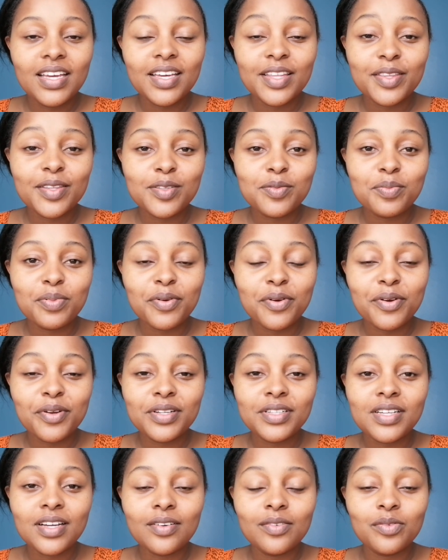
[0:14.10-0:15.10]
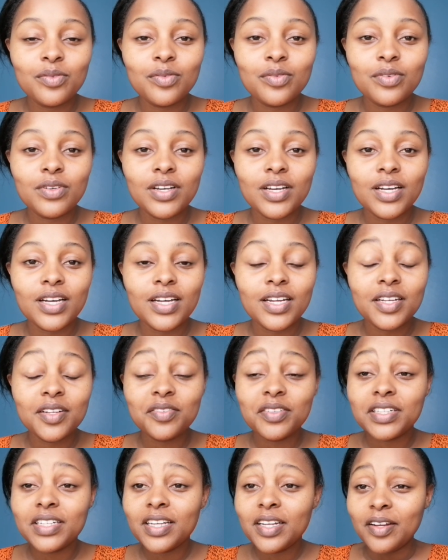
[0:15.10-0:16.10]
in this period. I've
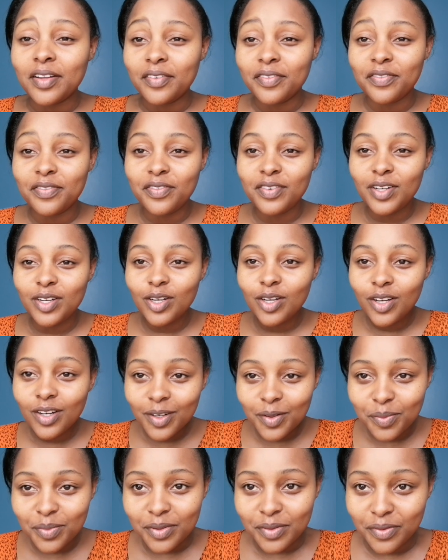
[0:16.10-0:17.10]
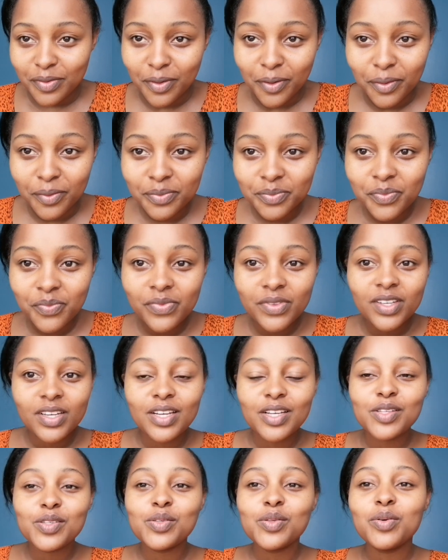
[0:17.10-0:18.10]
never done a vlog before,
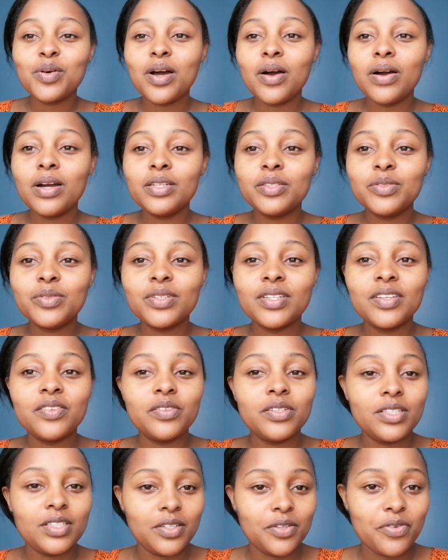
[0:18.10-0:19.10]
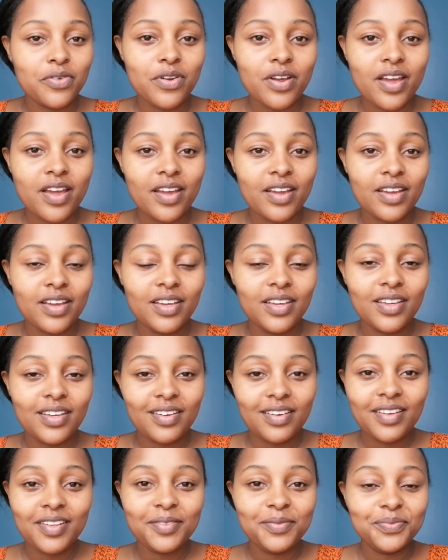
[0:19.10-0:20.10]
so I want to give it a try.
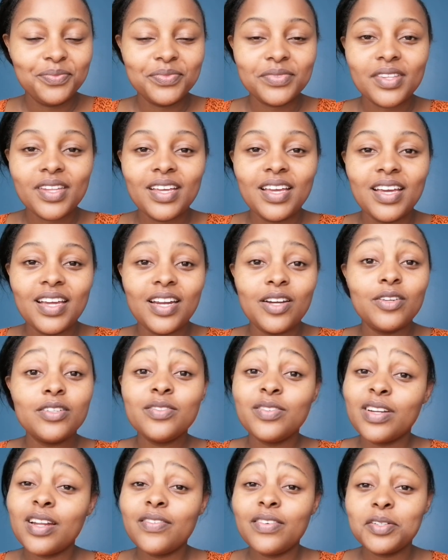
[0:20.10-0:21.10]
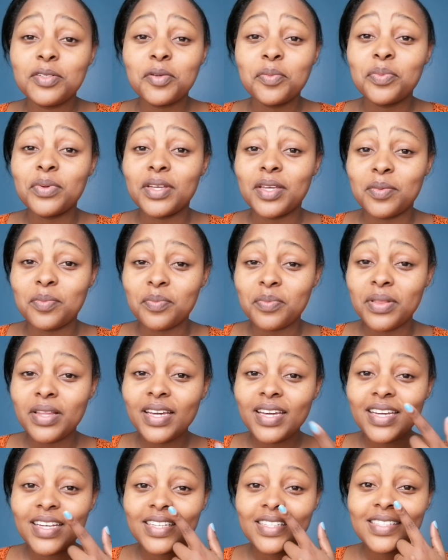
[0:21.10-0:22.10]
Yeah, and I don't even have a topic in
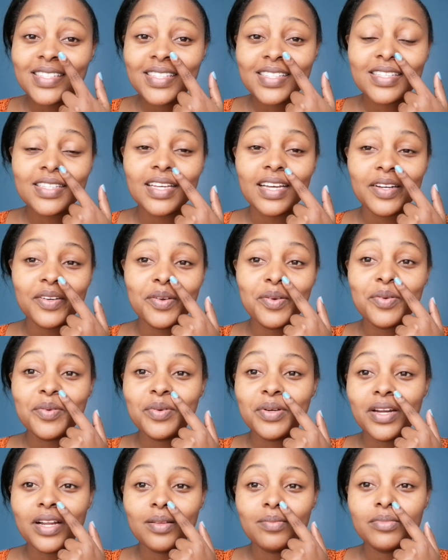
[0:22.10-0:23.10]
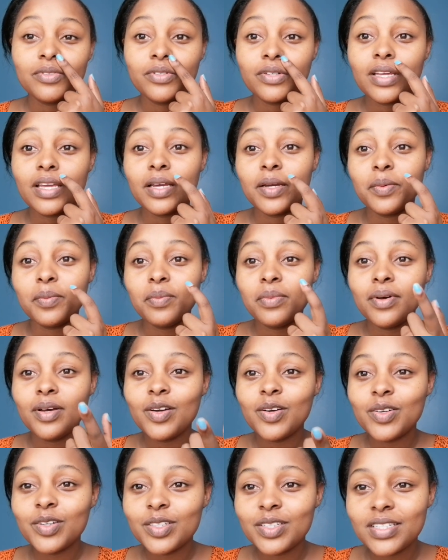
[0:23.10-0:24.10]
place. I don't know what I'll be talking
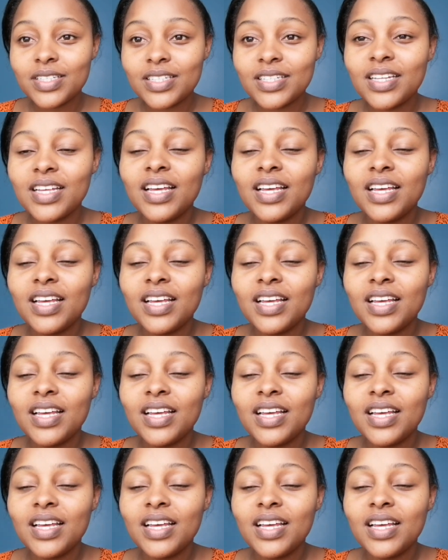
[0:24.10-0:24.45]
about,